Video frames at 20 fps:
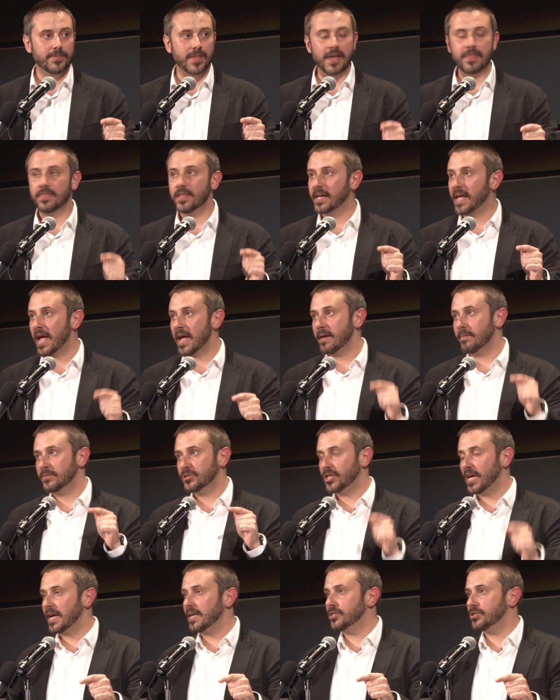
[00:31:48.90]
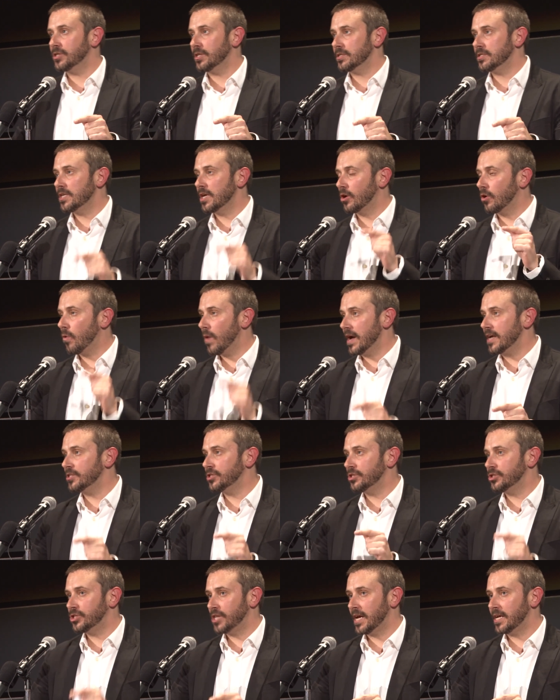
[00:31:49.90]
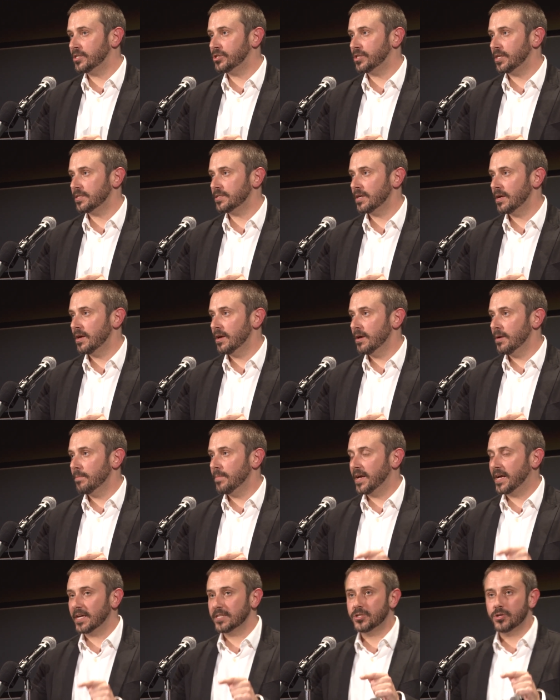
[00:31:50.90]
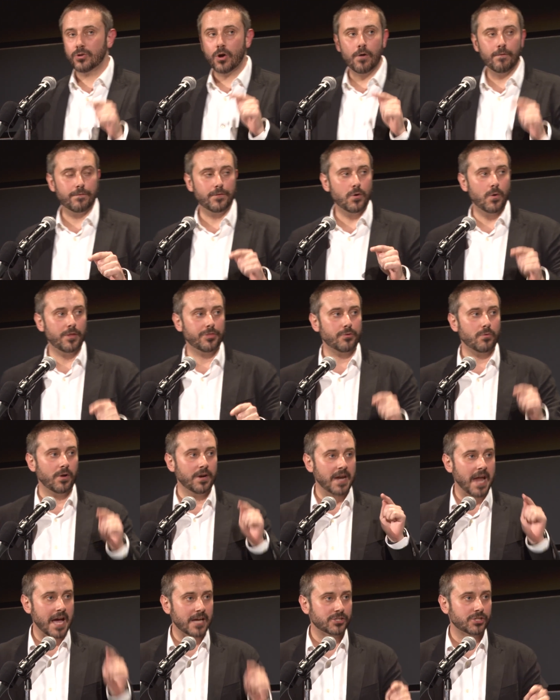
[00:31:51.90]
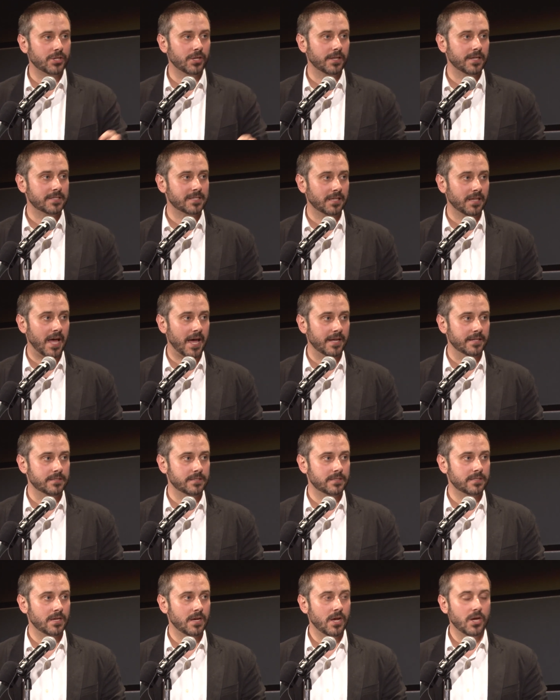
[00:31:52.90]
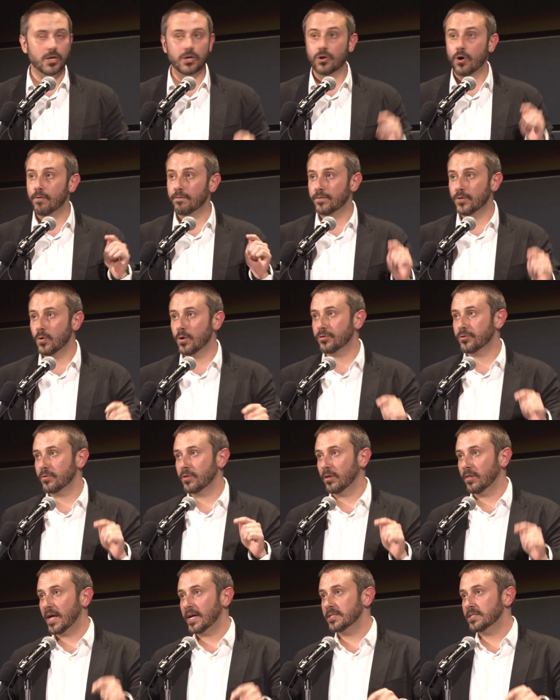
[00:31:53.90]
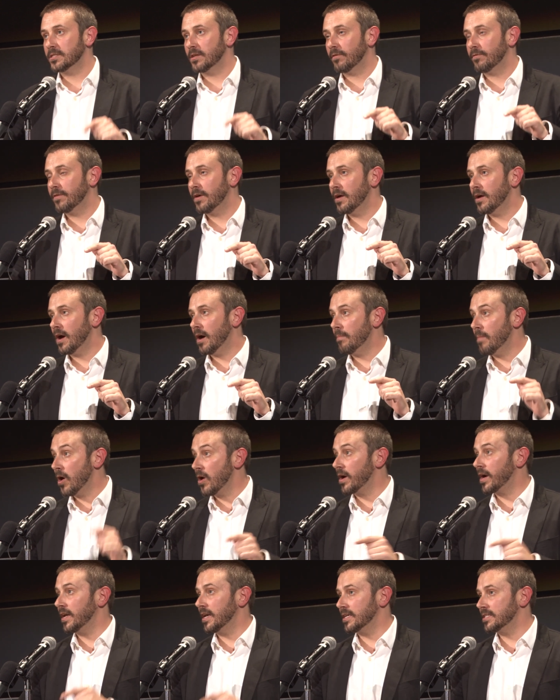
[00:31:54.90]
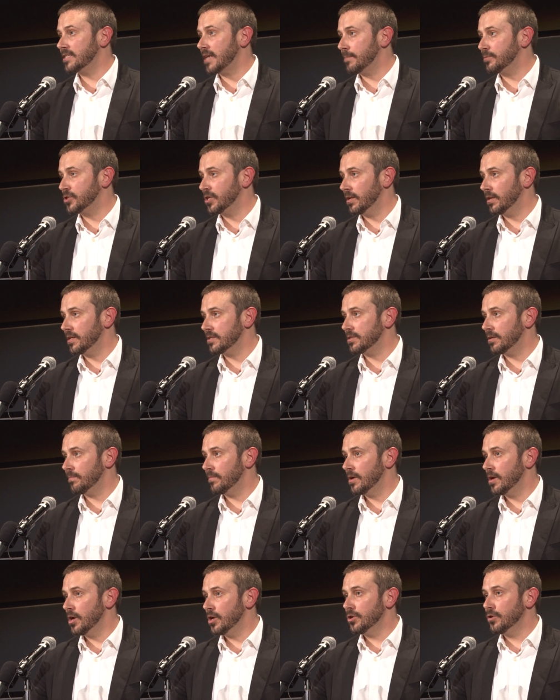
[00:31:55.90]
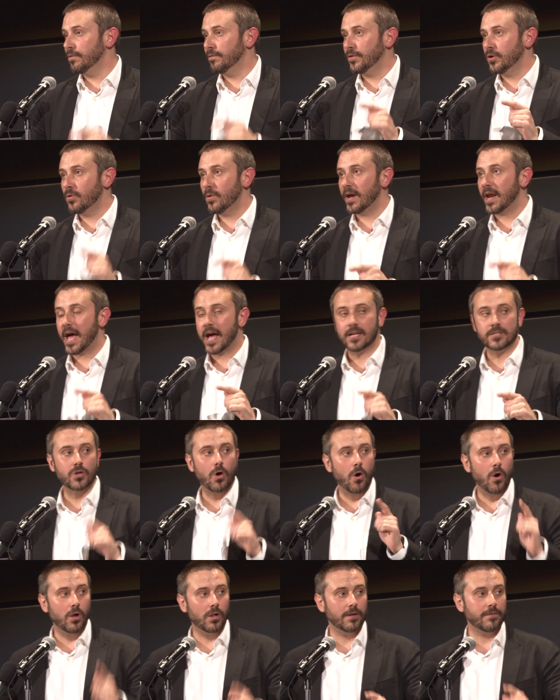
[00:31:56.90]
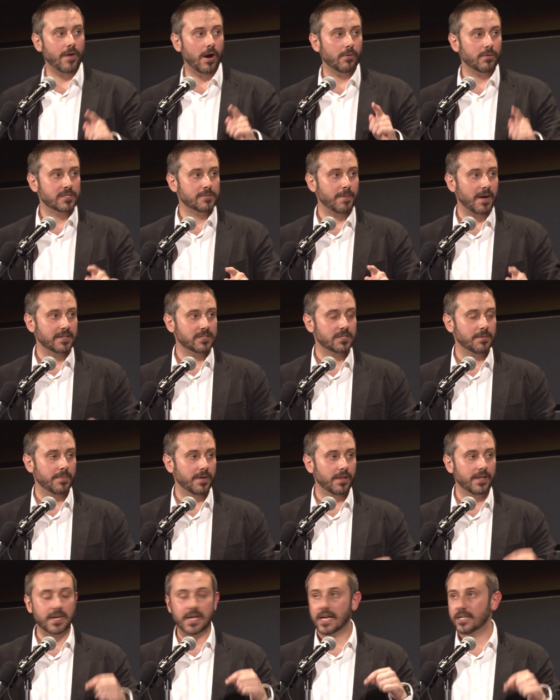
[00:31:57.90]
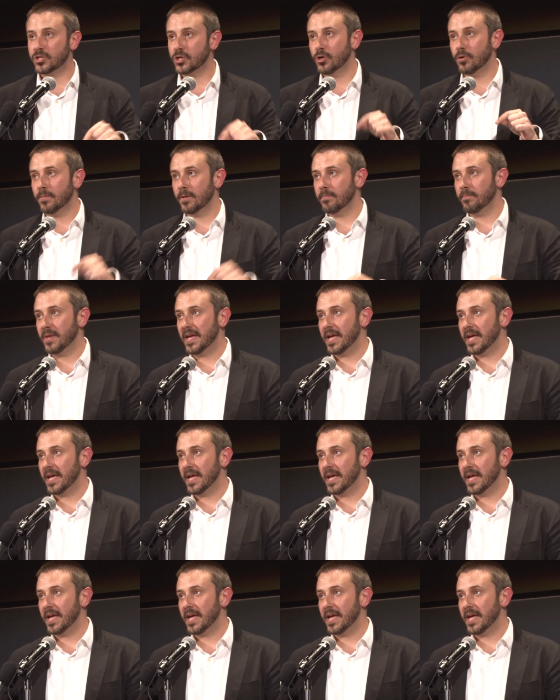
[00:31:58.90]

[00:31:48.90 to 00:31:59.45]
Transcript: then the game changes, the equation changes, because you don't view it through a nationalist lens. You don't view it through the lens of American exceptionalism. You view it as all of our responsibility as human